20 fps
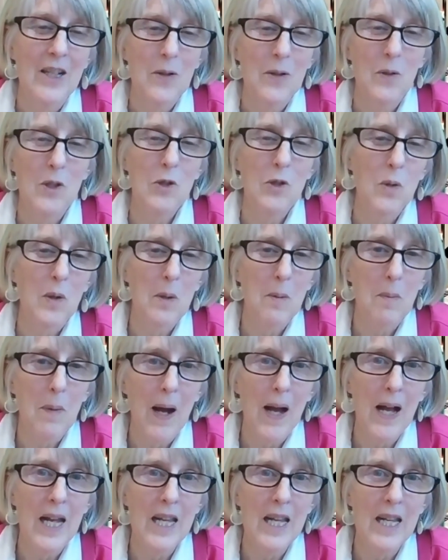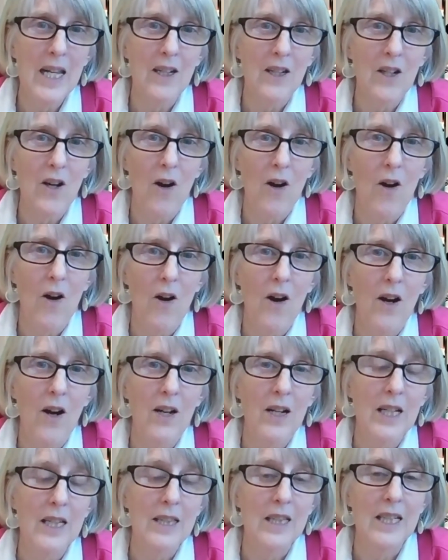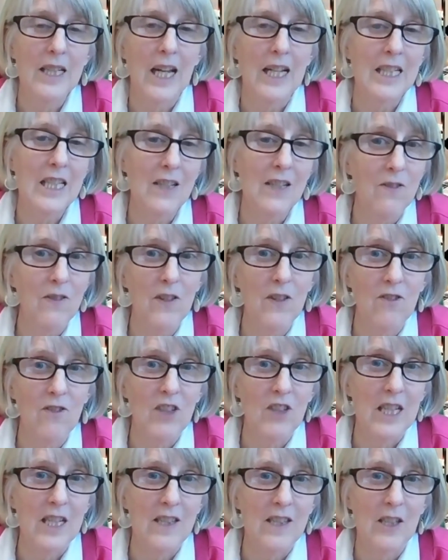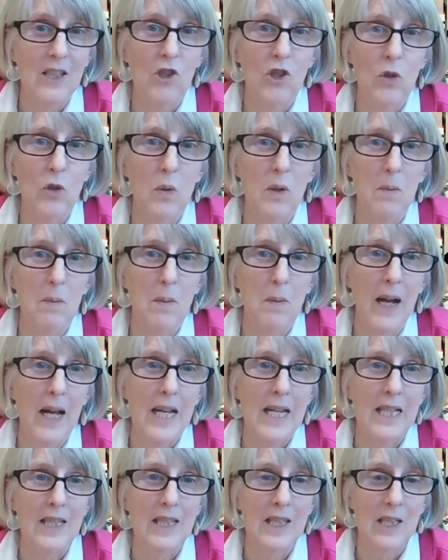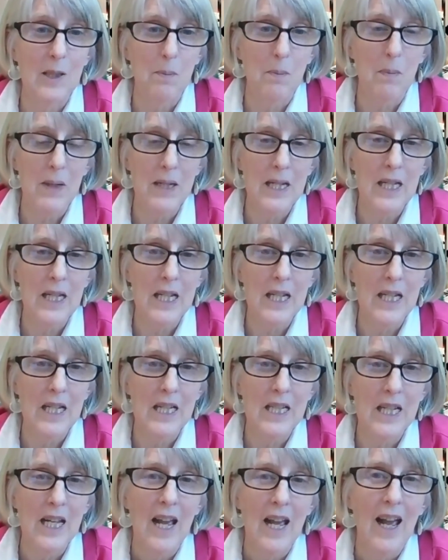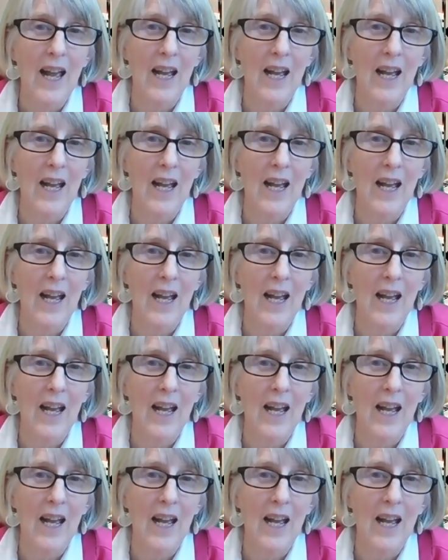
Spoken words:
when you were buying a car in the 1950s that you were buying speed